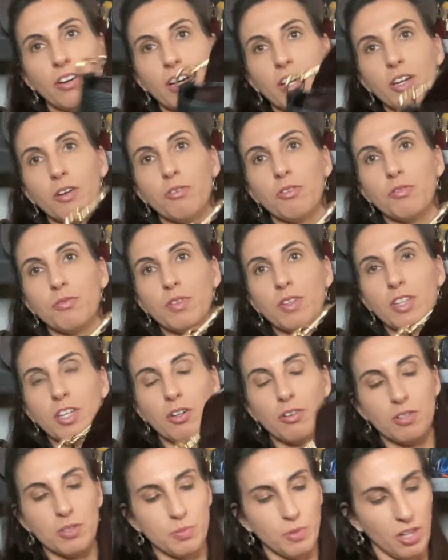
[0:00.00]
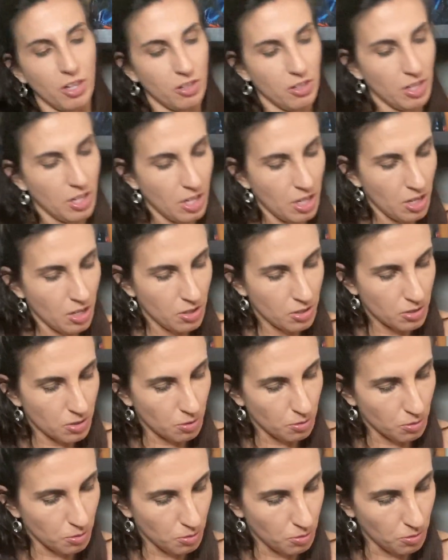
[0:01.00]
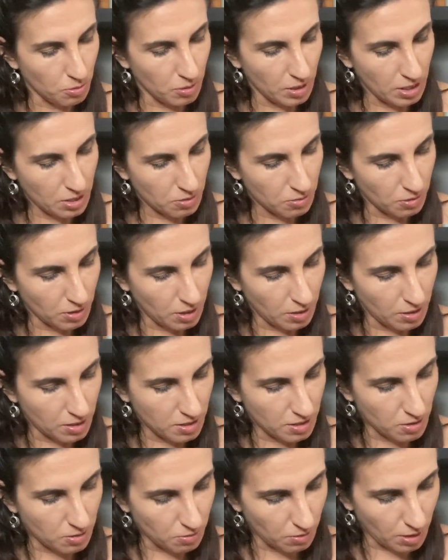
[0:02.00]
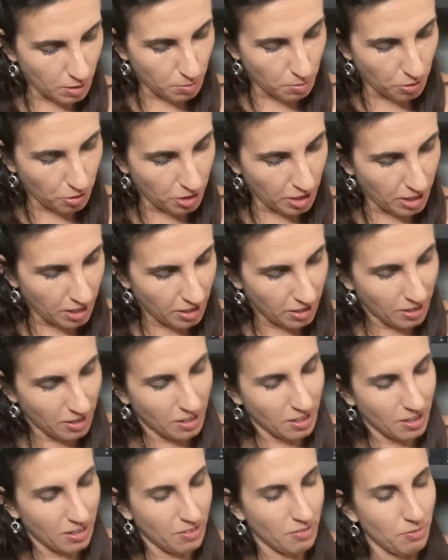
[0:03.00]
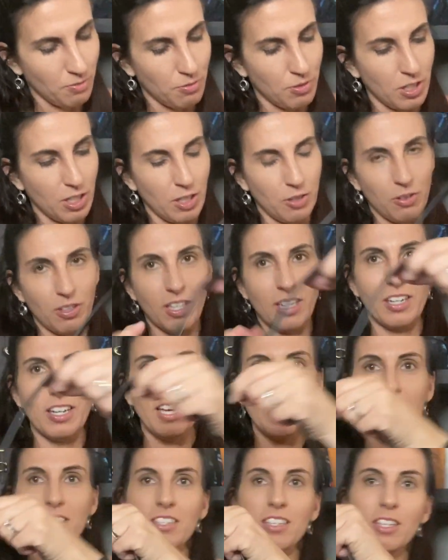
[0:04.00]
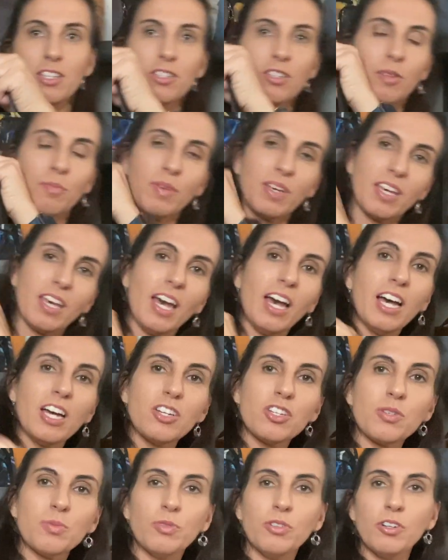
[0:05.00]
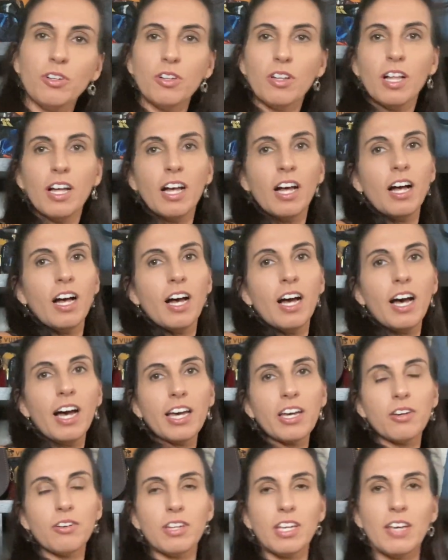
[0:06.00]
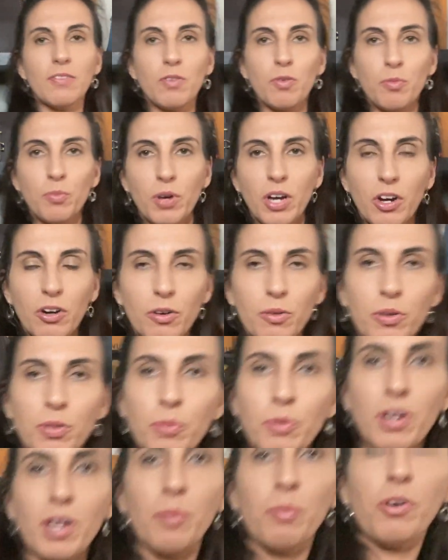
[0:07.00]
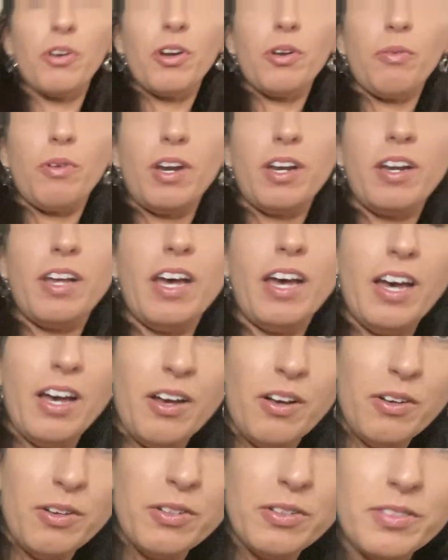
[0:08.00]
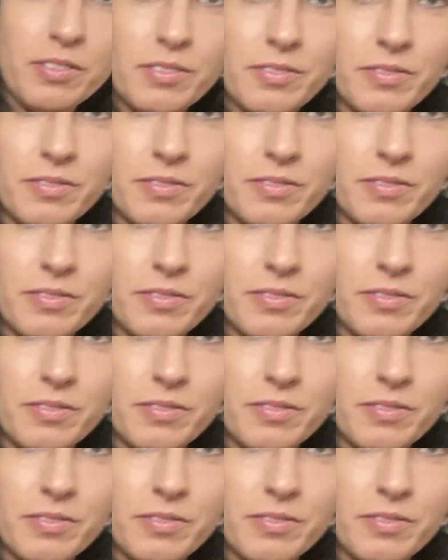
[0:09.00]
I know it would fit there as well. So, ooh, this is really pretty. Really, really nice. So this can be casual. I could even wear it with what I'm wearing right now.